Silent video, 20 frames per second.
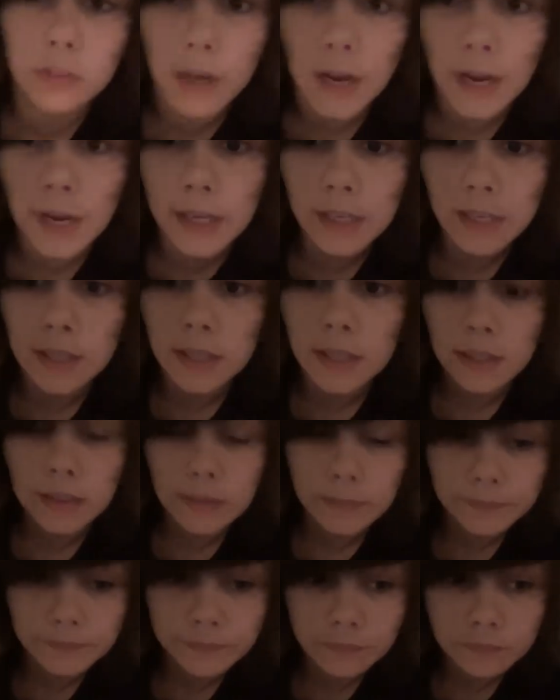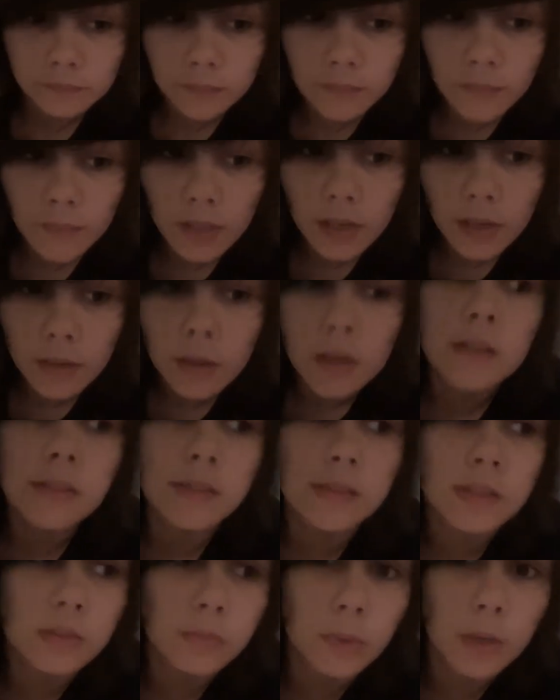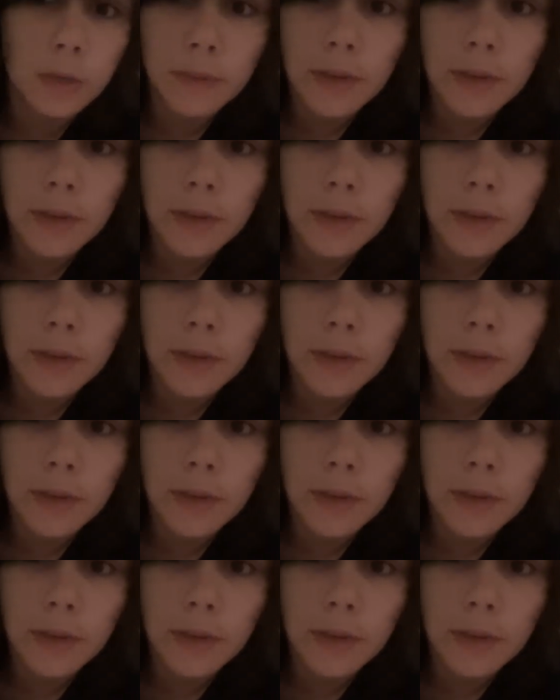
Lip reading: right? Because it's one of